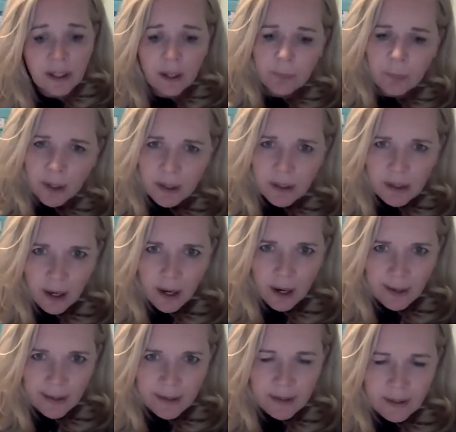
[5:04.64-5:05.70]
I worked
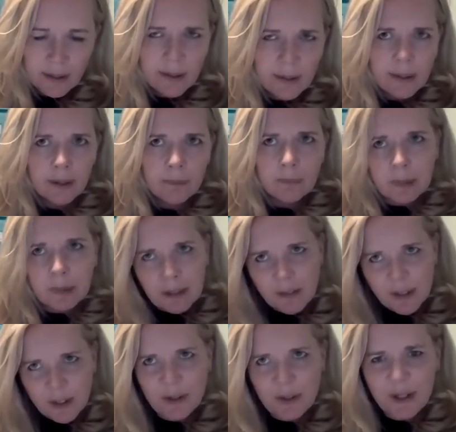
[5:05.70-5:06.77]
hard, really
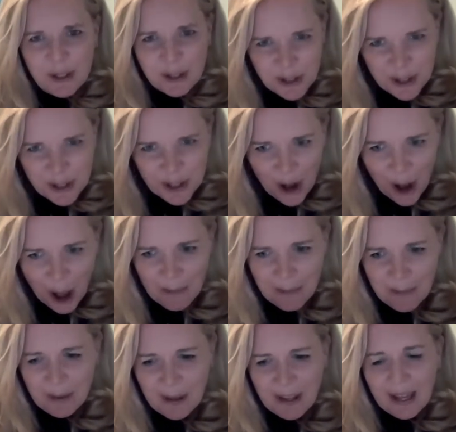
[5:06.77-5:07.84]
did a good job,
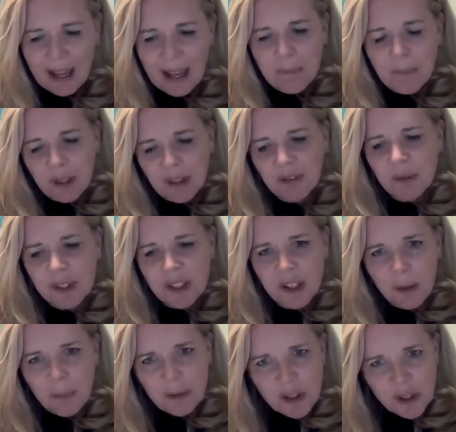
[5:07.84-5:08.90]
but if it was
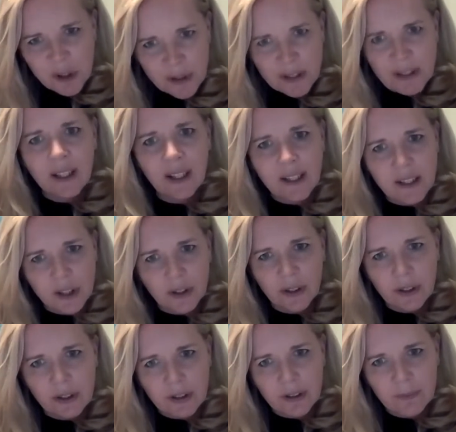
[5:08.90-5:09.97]
an opportunity, I took
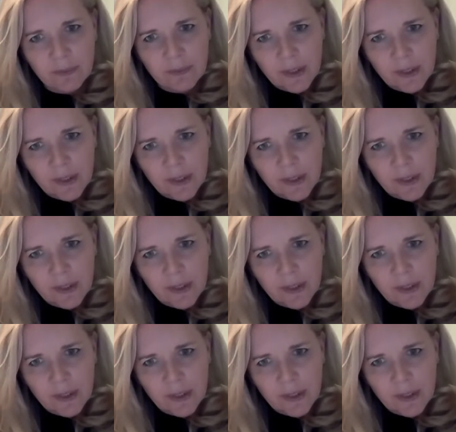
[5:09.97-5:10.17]
it.